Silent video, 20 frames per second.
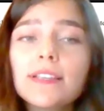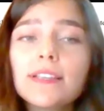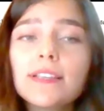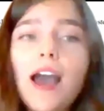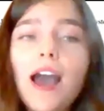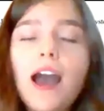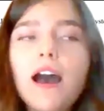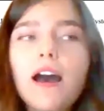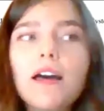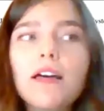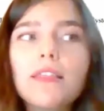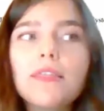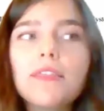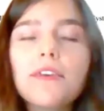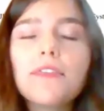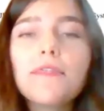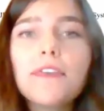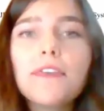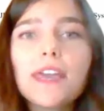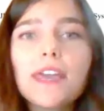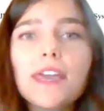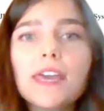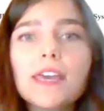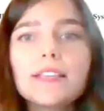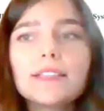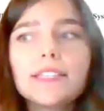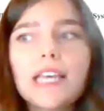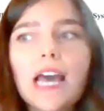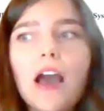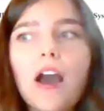The thing
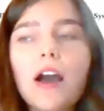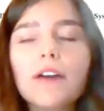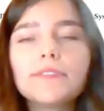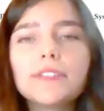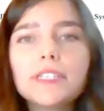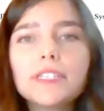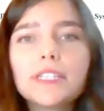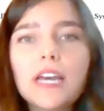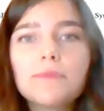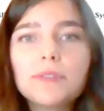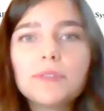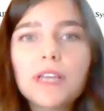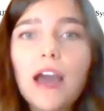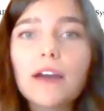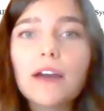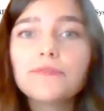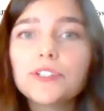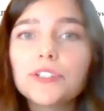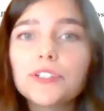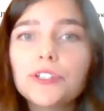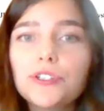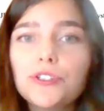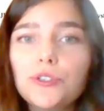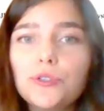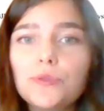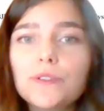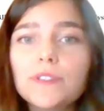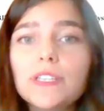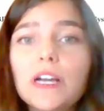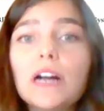is that oftentimes after
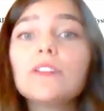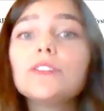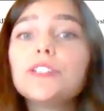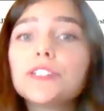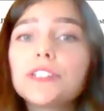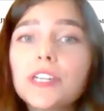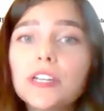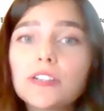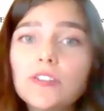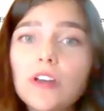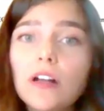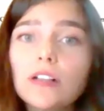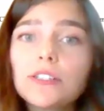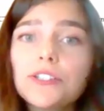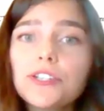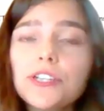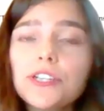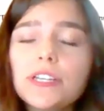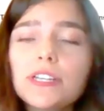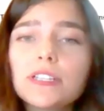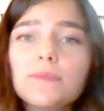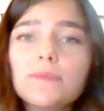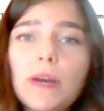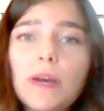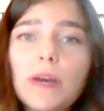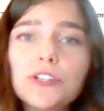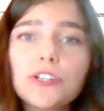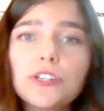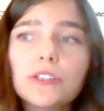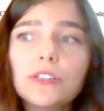you sell your technology,
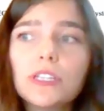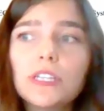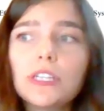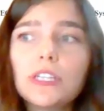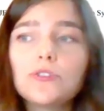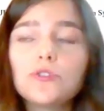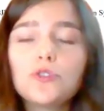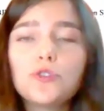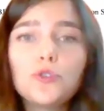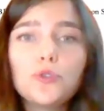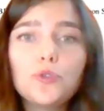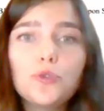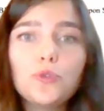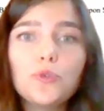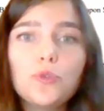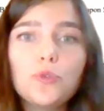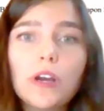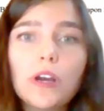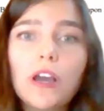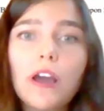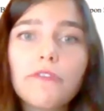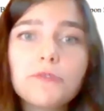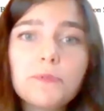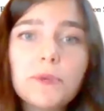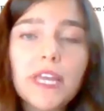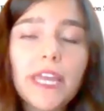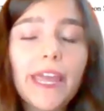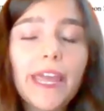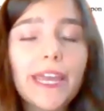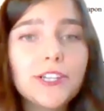especially to a
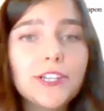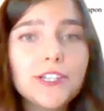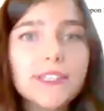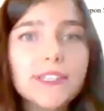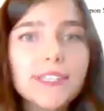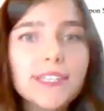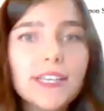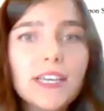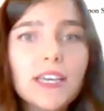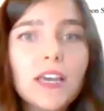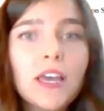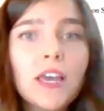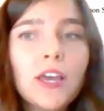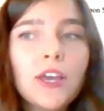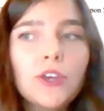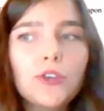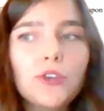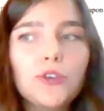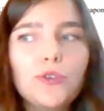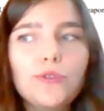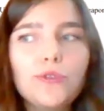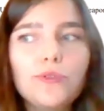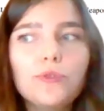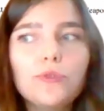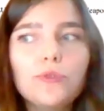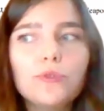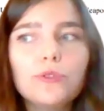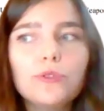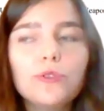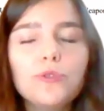government agency,
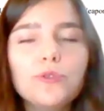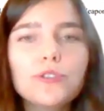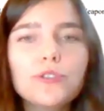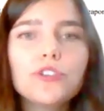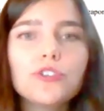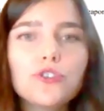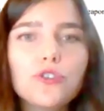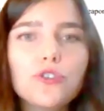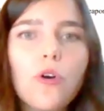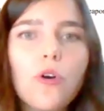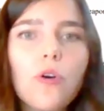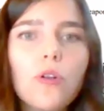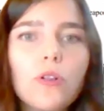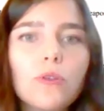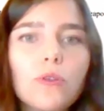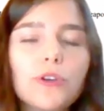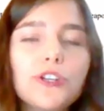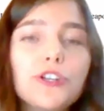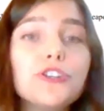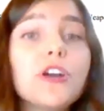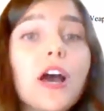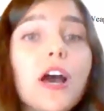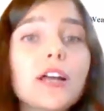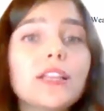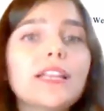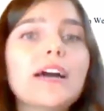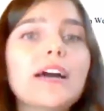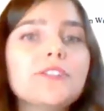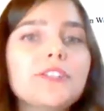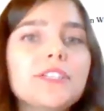you lose control or you're not
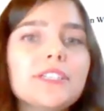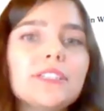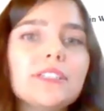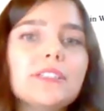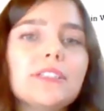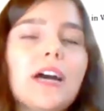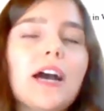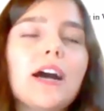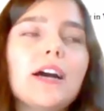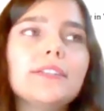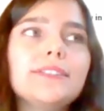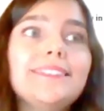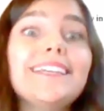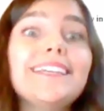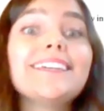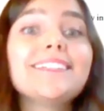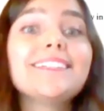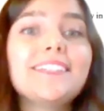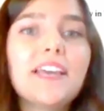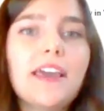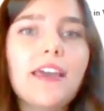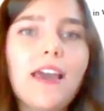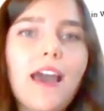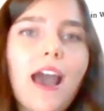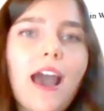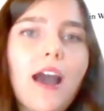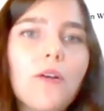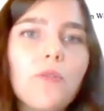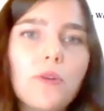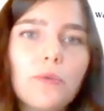allowed to dictate
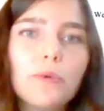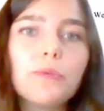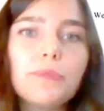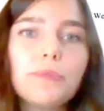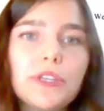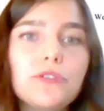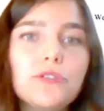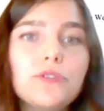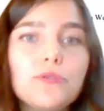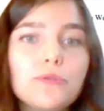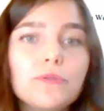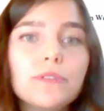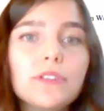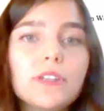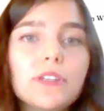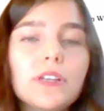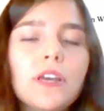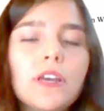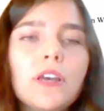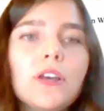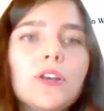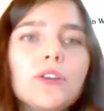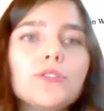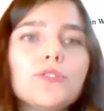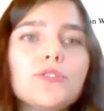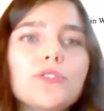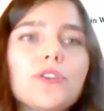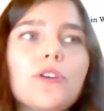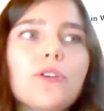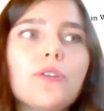how it will be used.
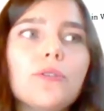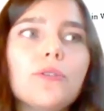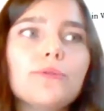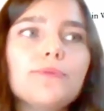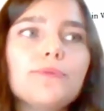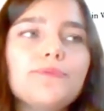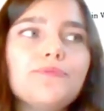So